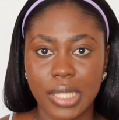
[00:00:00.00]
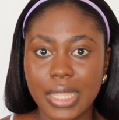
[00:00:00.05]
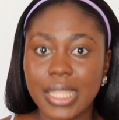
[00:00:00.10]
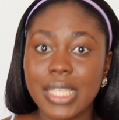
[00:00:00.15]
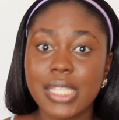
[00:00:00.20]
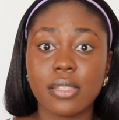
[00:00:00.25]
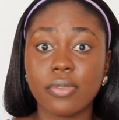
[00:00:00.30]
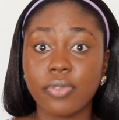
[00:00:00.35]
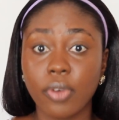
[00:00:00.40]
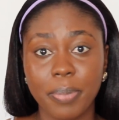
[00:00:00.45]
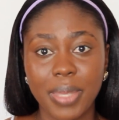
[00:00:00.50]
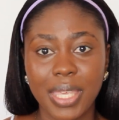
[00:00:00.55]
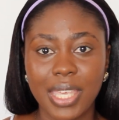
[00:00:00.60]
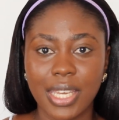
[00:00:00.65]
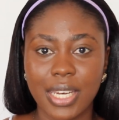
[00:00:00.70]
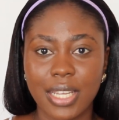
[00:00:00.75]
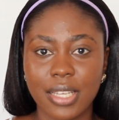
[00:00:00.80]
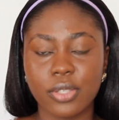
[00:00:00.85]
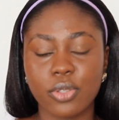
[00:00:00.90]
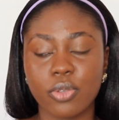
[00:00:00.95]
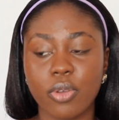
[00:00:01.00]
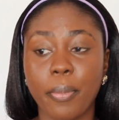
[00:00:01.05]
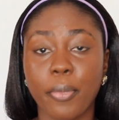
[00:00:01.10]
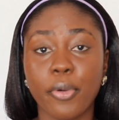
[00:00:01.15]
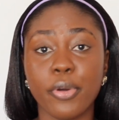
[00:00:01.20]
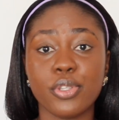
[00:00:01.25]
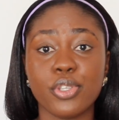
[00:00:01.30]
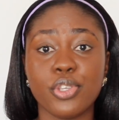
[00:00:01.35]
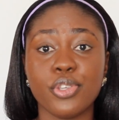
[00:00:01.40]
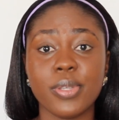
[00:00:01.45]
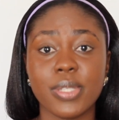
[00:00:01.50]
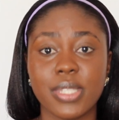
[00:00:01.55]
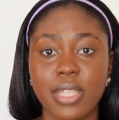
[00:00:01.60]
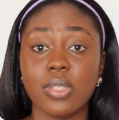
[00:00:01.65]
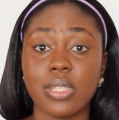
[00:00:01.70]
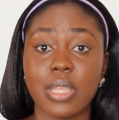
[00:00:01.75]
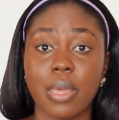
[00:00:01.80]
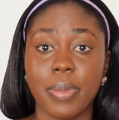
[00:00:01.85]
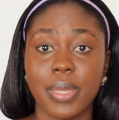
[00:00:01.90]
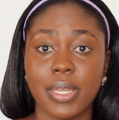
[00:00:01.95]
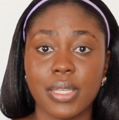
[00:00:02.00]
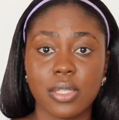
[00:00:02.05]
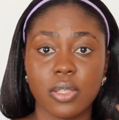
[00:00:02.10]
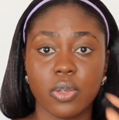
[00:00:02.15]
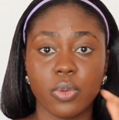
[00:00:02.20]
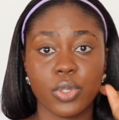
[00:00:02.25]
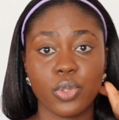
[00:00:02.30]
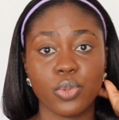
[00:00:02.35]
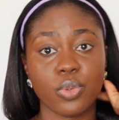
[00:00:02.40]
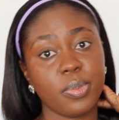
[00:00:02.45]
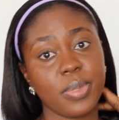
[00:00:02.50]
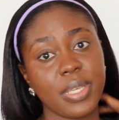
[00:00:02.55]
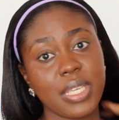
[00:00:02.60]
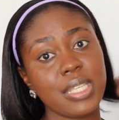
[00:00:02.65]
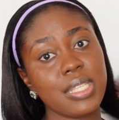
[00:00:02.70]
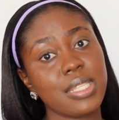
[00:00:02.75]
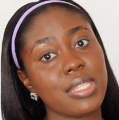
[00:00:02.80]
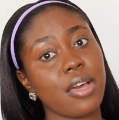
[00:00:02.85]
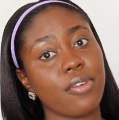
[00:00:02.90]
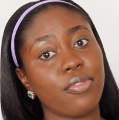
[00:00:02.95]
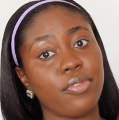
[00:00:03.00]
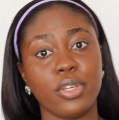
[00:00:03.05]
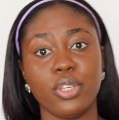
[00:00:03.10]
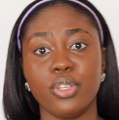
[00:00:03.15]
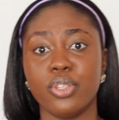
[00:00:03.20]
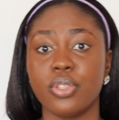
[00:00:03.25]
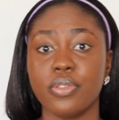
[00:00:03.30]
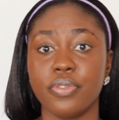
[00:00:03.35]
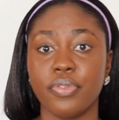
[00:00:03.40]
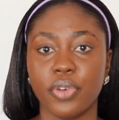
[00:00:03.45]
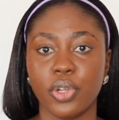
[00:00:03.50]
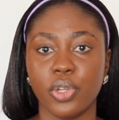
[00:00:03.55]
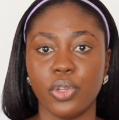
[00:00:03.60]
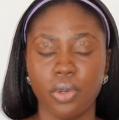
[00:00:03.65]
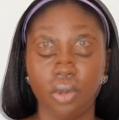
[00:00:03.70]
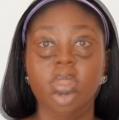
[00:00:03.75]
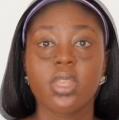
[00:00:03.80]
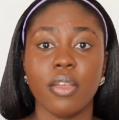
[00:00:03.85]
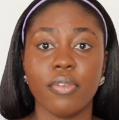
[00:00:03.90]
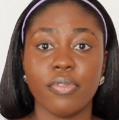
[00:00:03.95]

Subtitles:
This is for beginners, so I'm going to use a pencil which will be easier for you to follow.